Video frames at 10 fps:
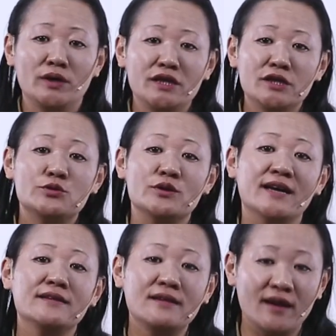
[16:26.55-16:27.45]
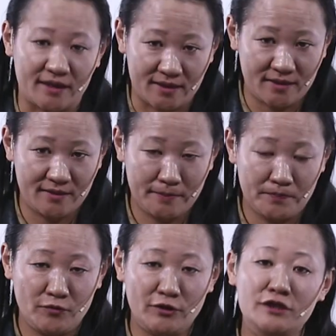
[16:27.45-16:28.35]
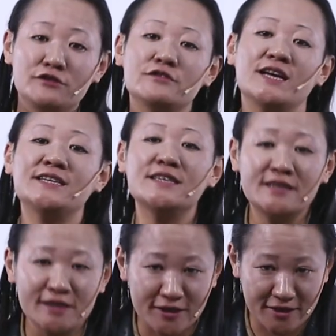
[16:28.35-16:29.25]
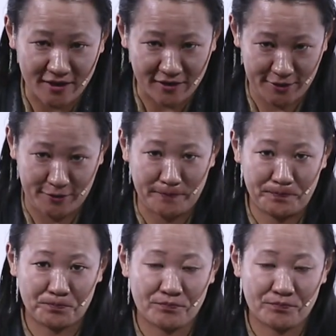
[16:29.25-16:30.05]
We need to analyze, we need to assess the disaster